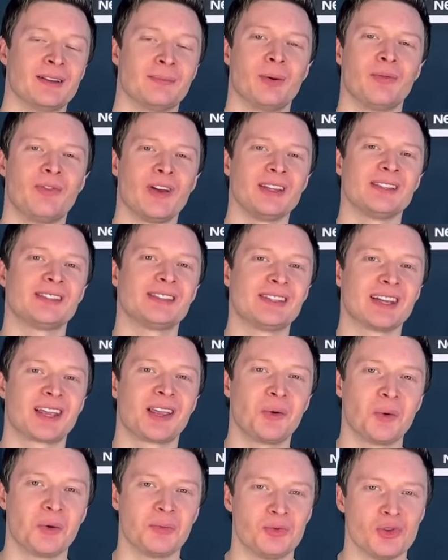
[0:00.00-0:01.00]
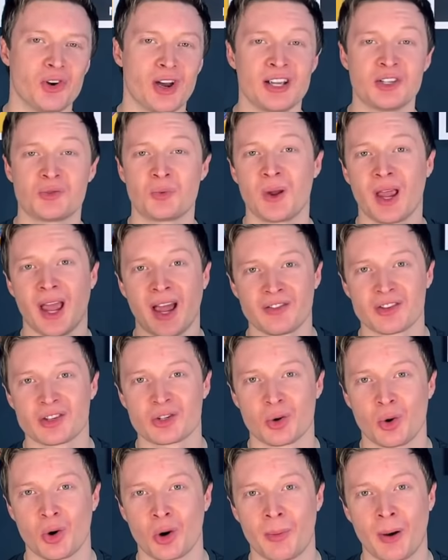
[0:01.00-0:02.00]
But then sticking with parades, we have to
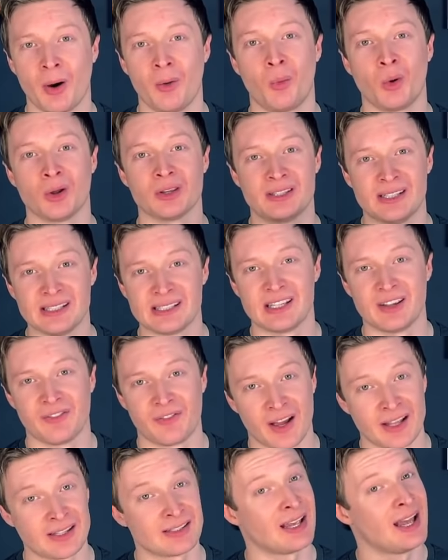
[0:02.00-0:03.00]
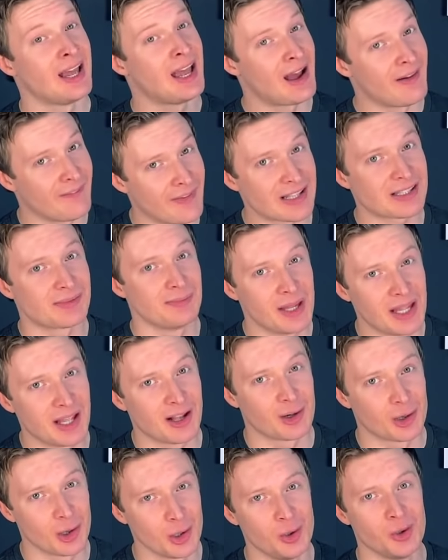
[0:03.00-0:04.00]
talk about what Disney fans, and that's me
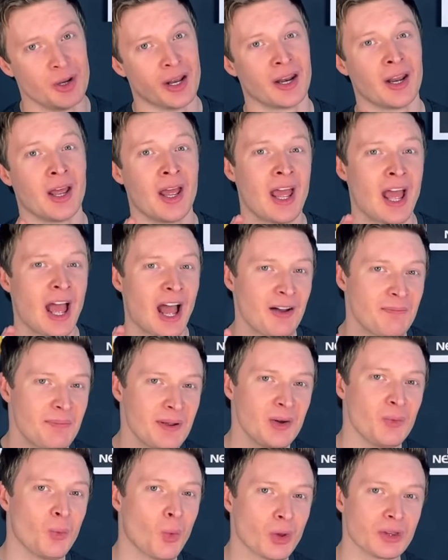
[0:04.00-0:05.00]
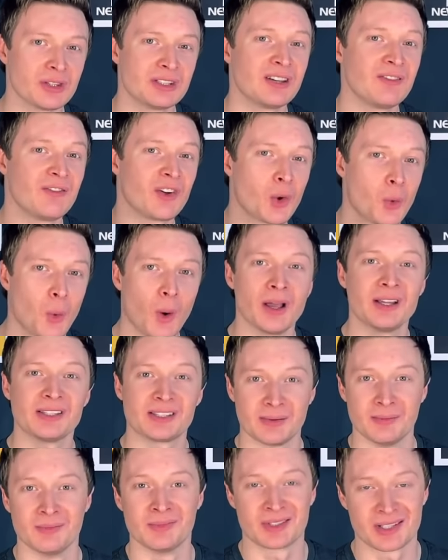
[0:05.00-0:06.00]
included, have been wanting for quite
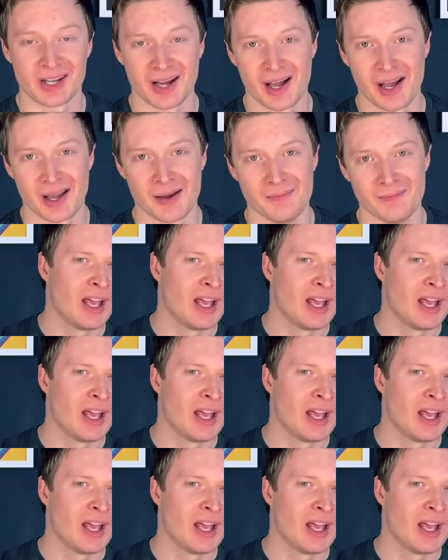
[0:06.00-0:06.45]
some time.